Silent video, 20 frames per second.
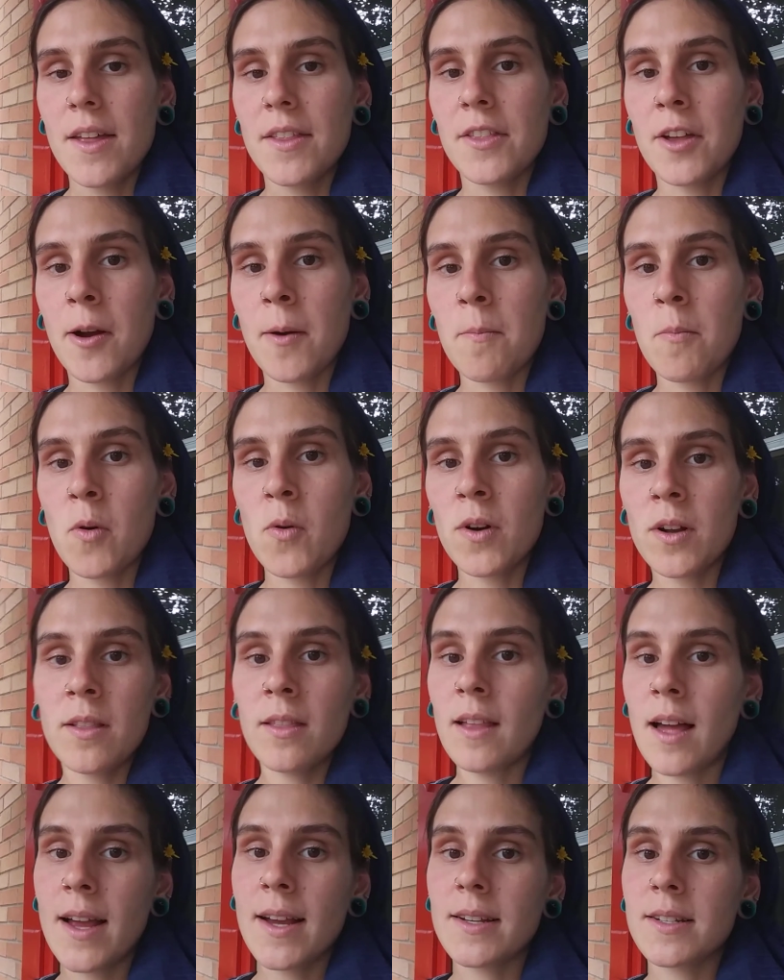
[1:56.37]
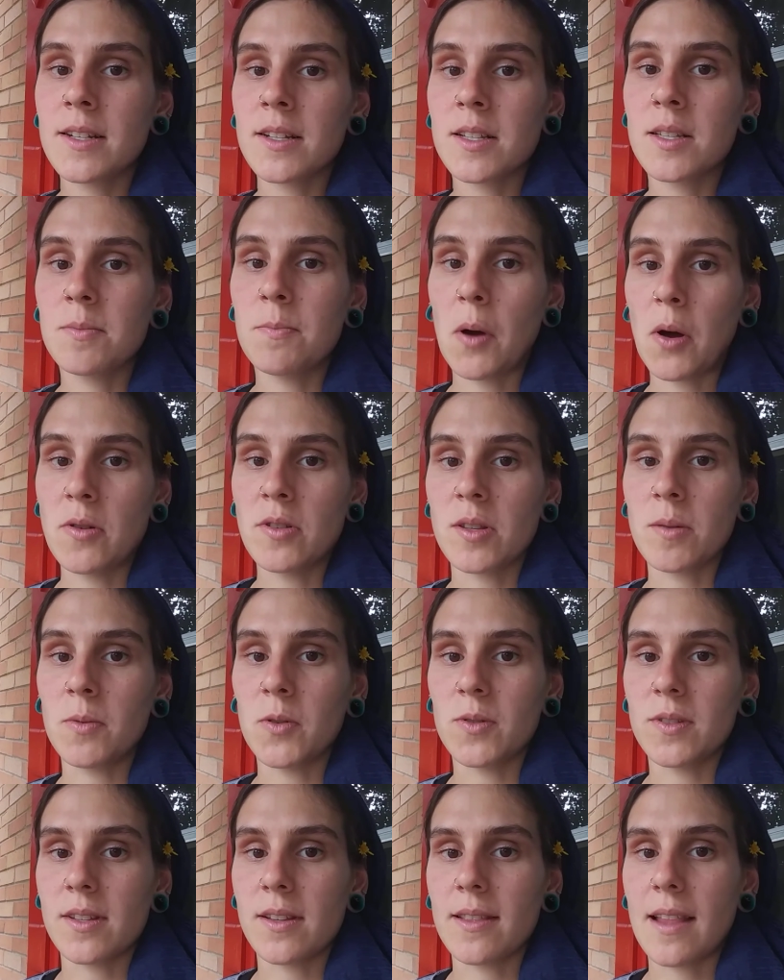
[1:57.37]
They're more like
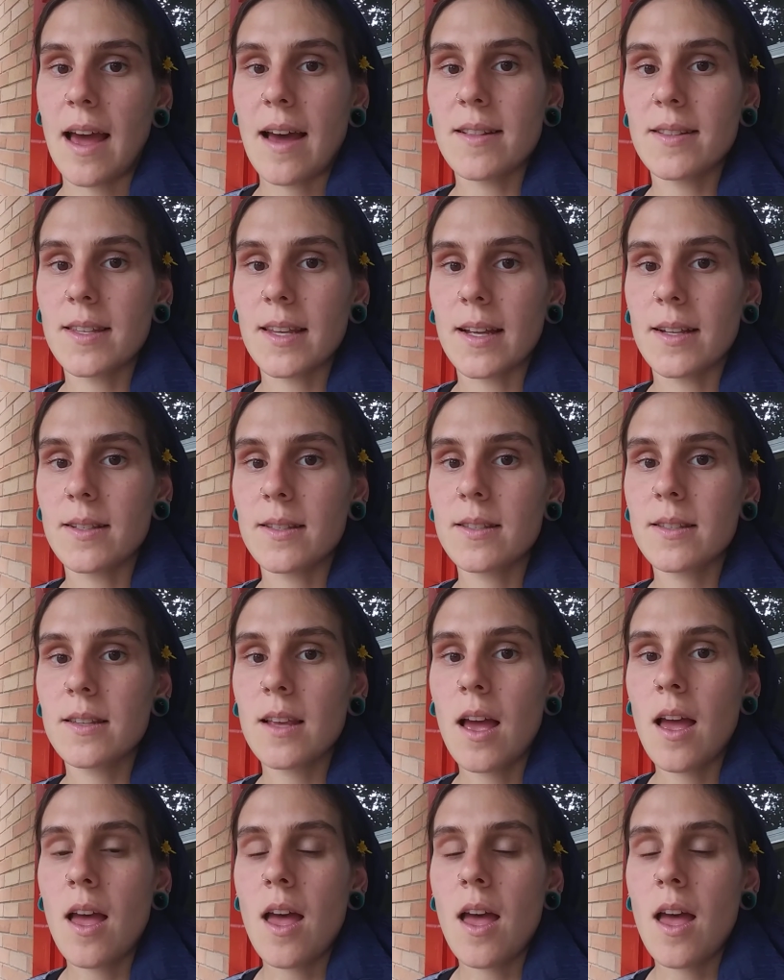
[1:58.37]
disposables in that sense.